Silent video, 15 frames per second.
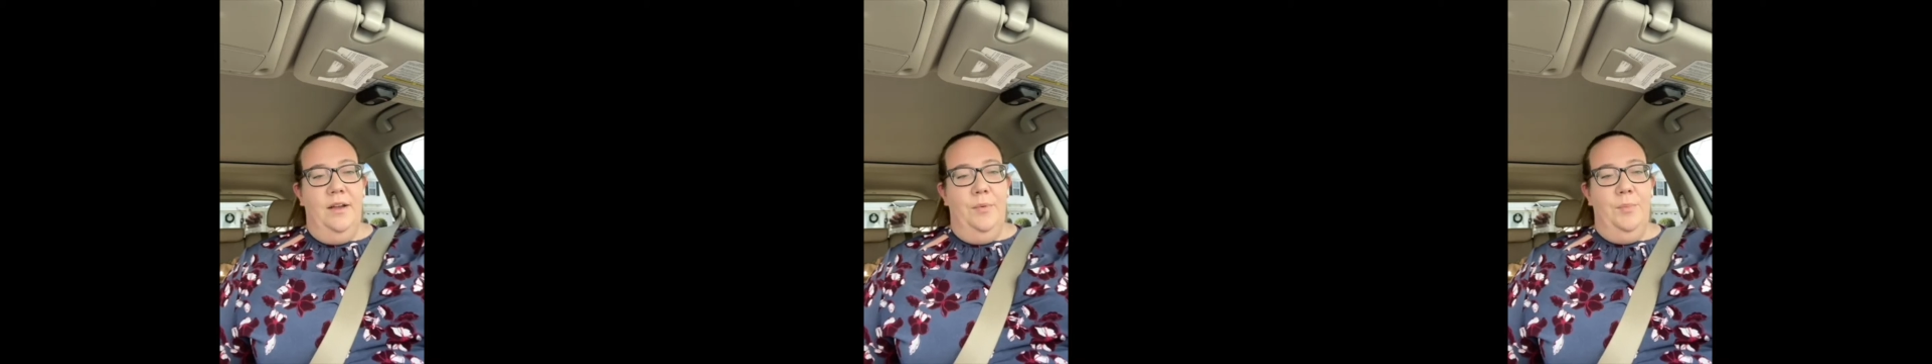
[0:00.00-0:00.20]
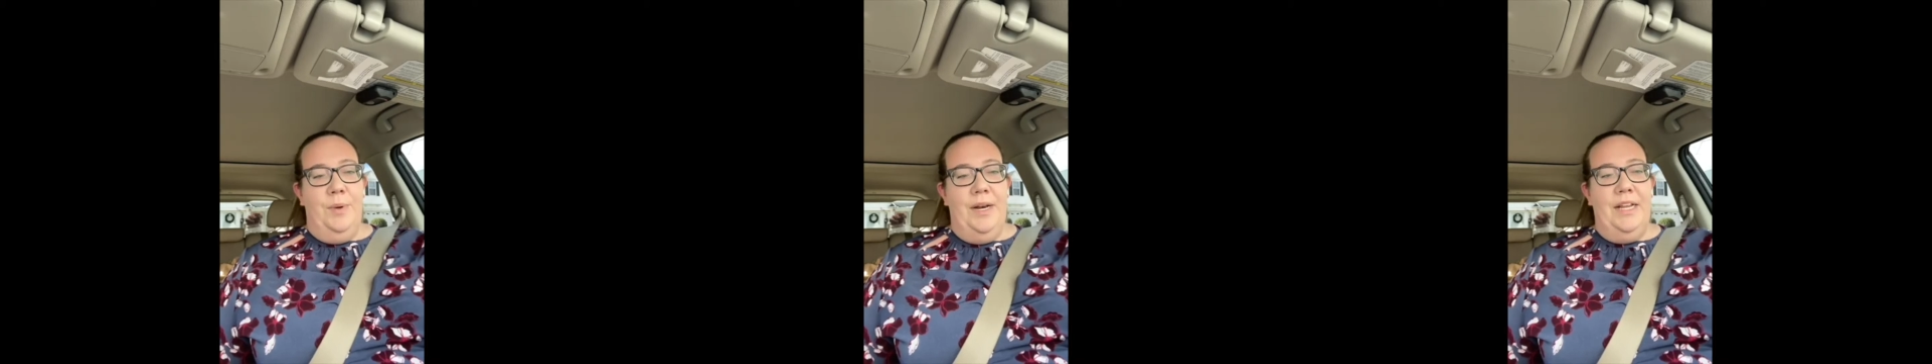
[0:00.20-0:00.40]

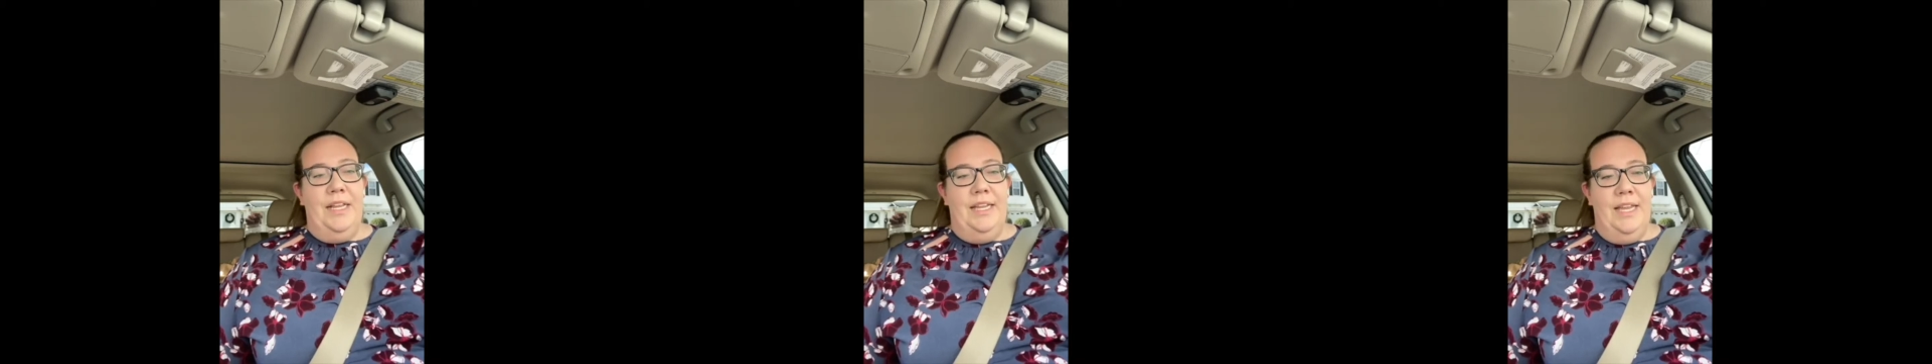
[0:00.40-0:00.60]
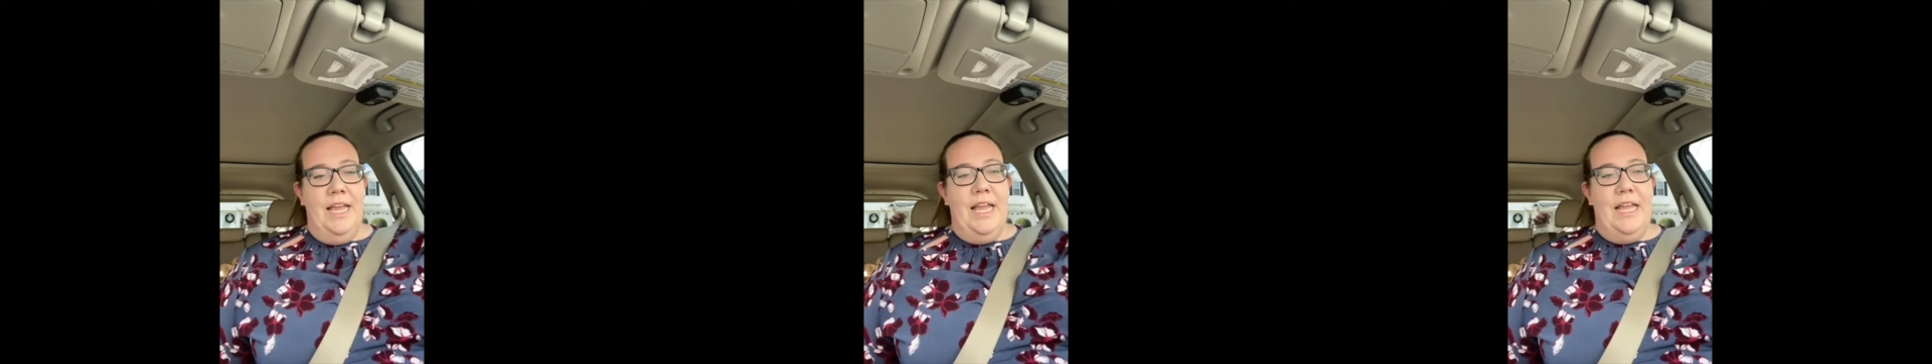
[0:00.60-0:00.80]
But
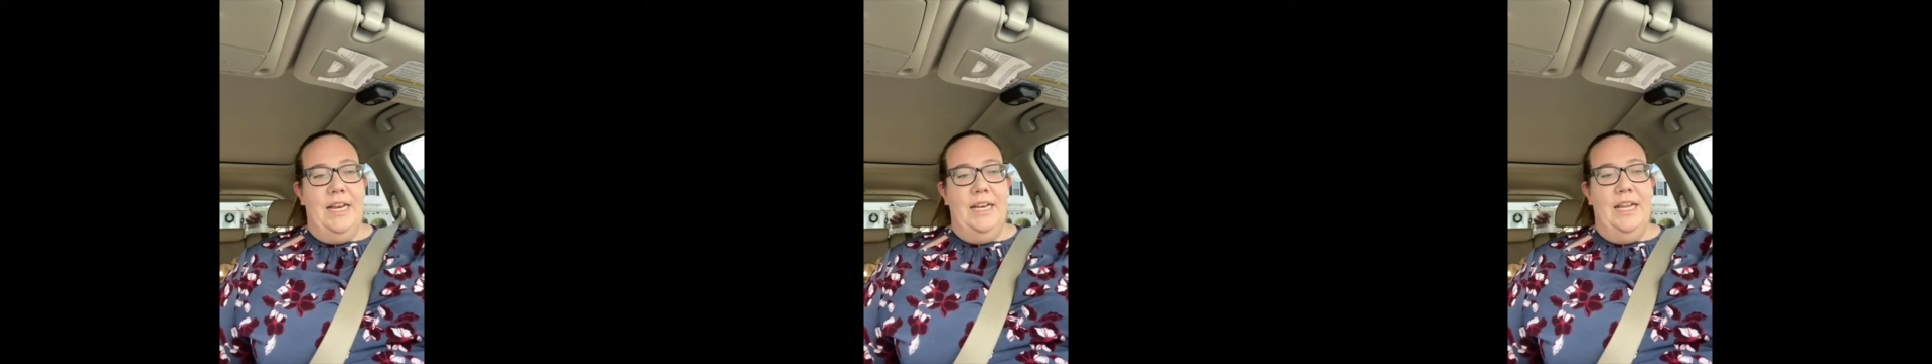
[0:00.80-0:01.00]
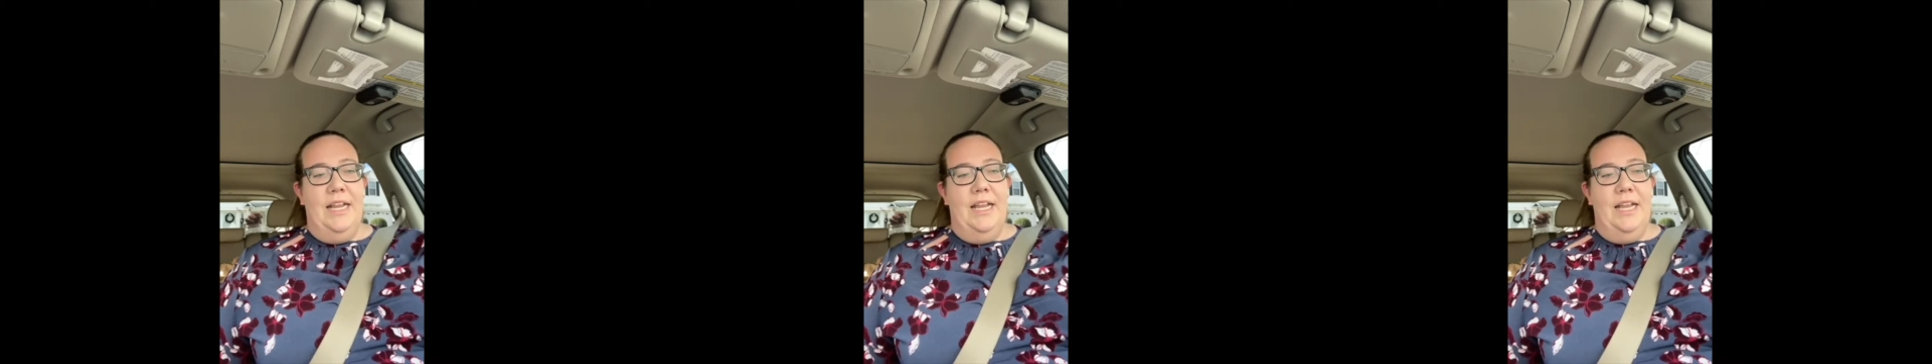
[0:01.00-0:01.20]

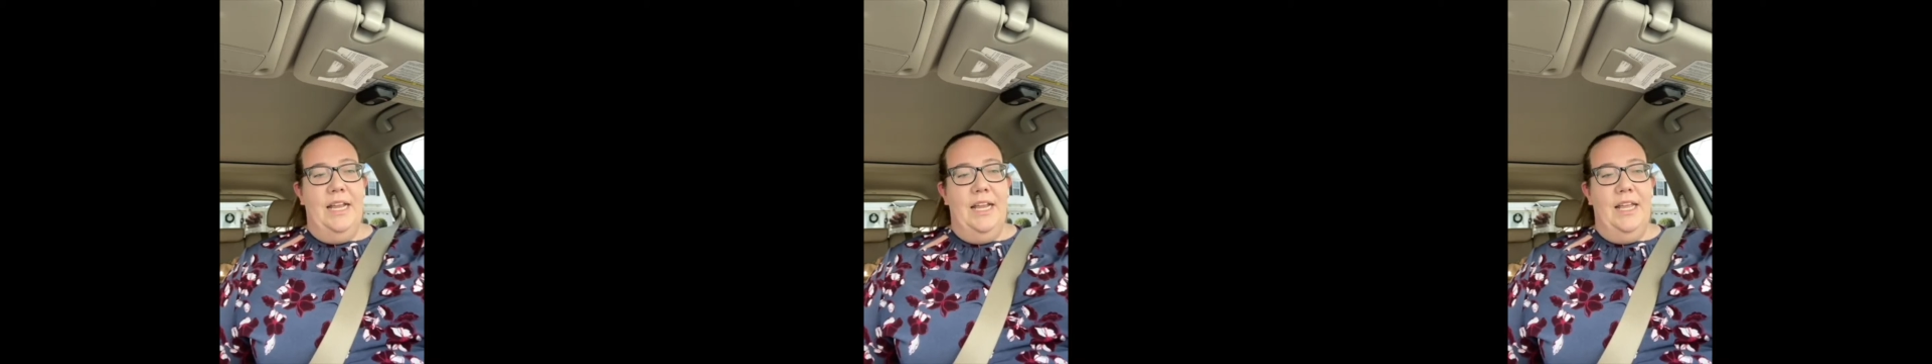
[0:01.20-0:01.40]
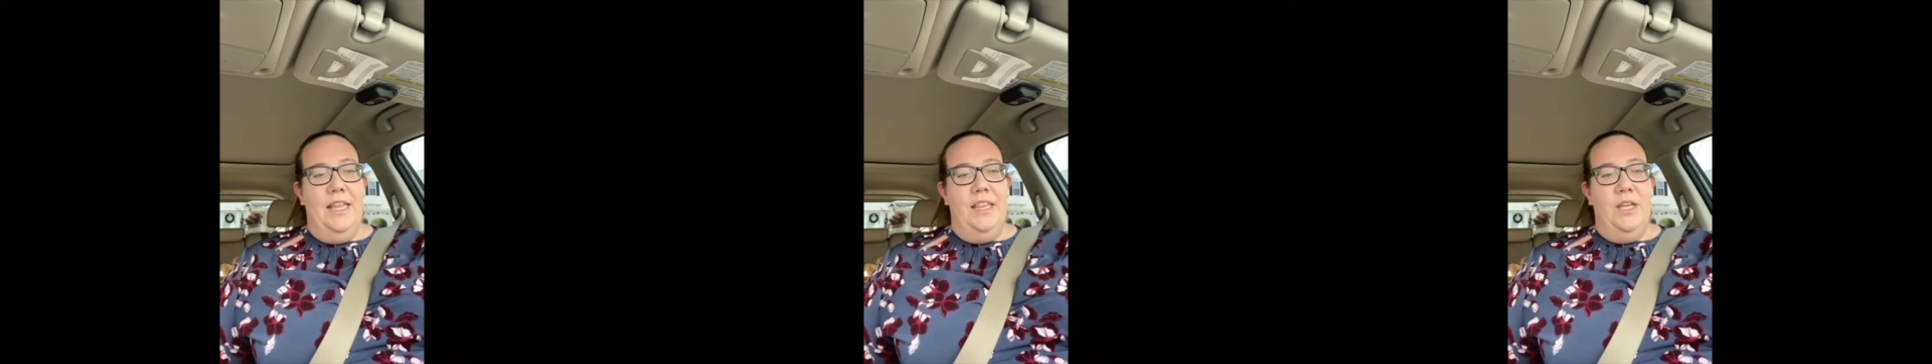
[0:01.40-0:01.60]
again,
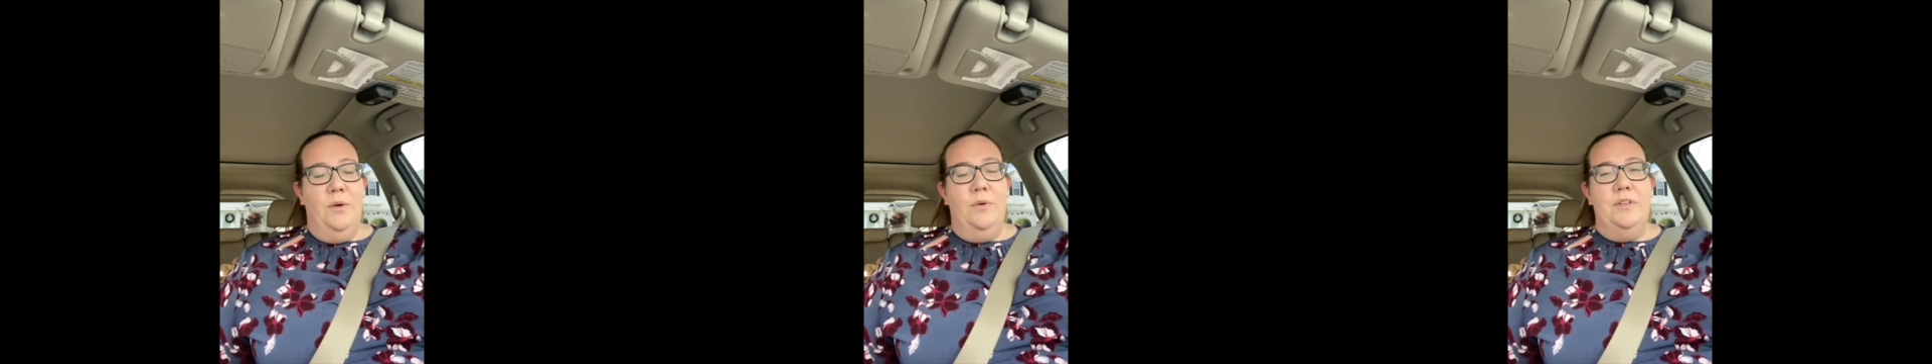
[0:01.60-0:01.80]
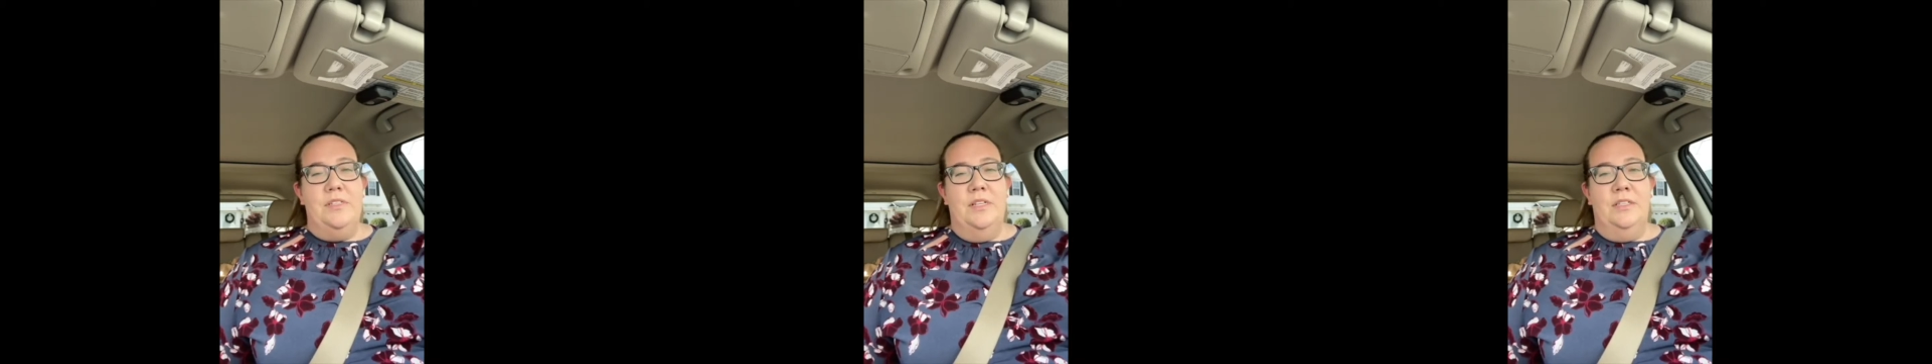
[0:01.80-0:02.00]
there
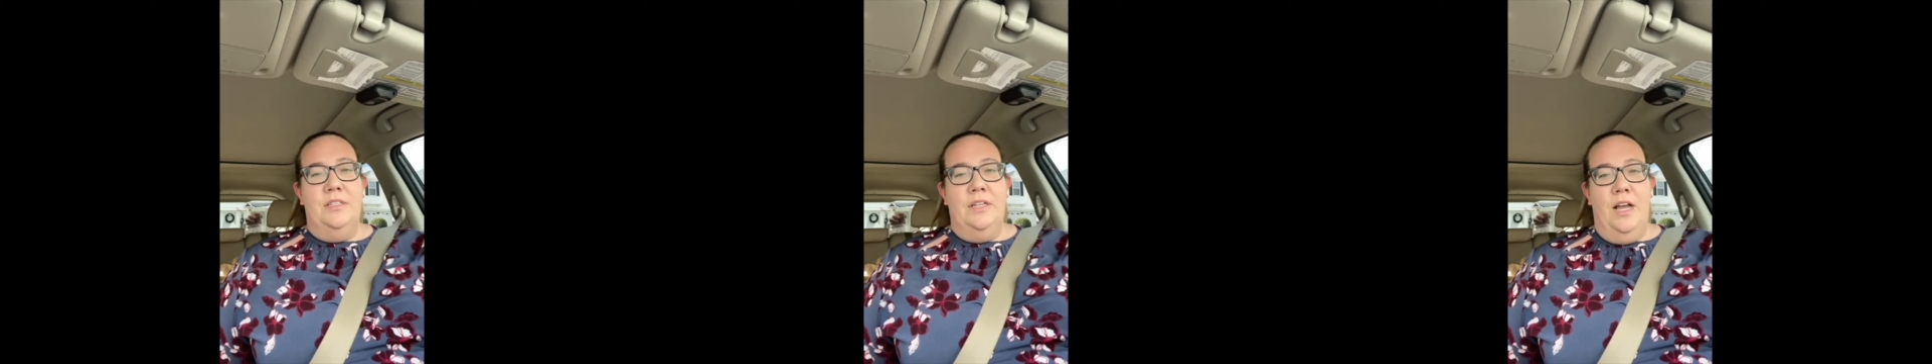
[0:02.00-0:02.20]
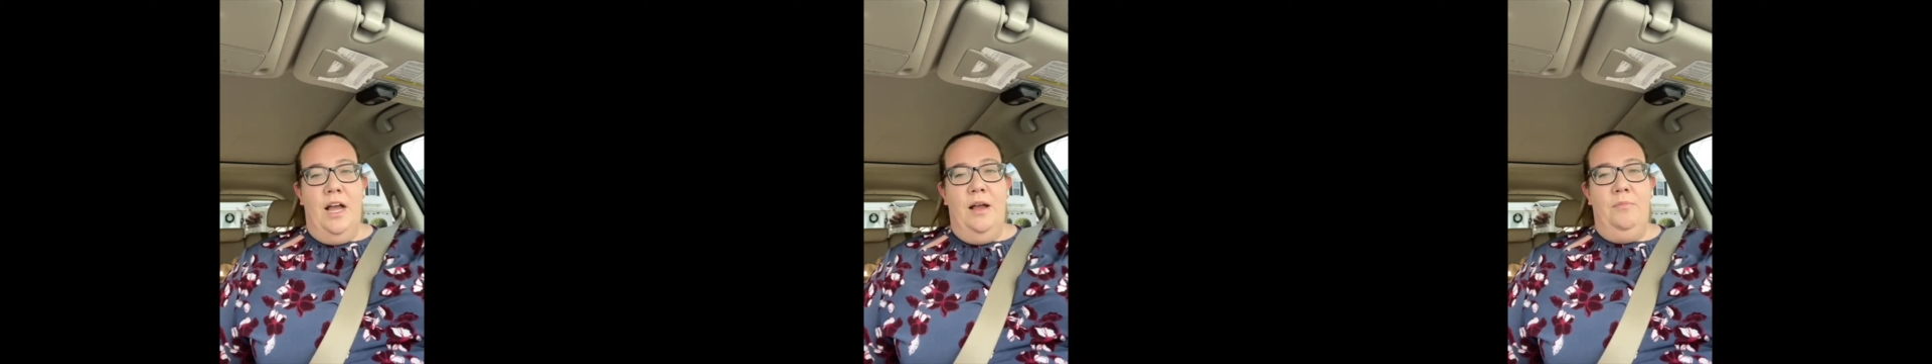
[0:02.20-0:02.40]
was a
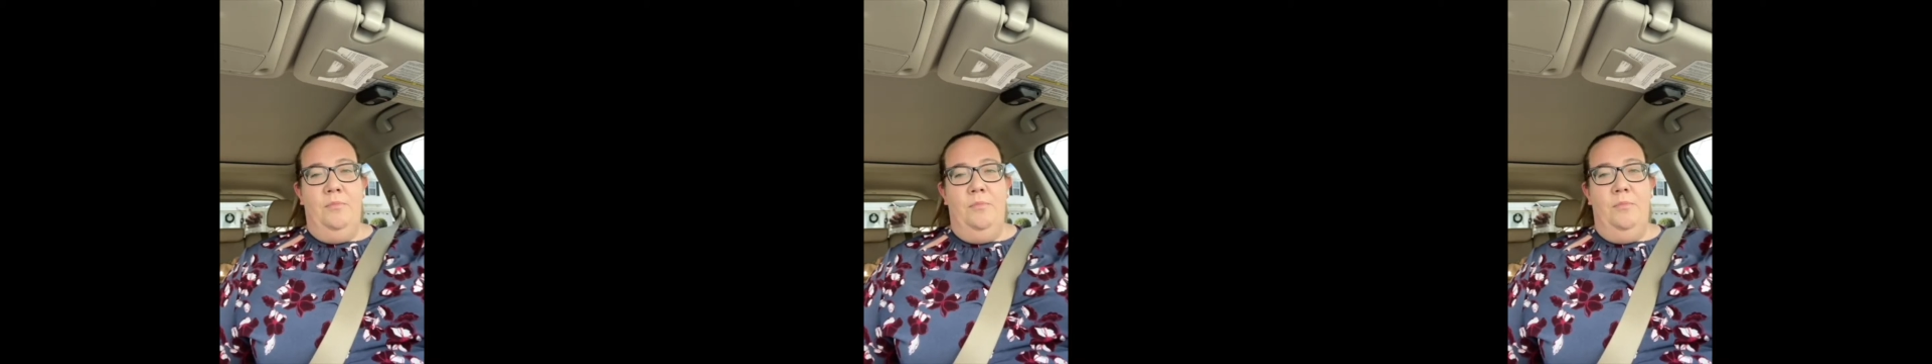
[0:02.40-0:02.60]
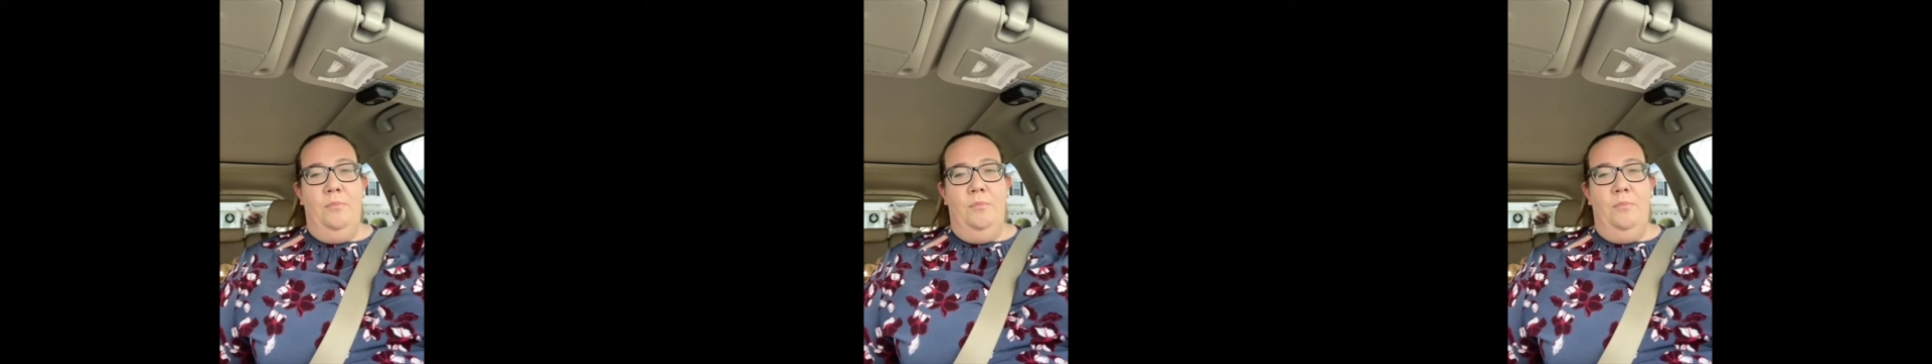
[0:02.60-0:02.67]
lot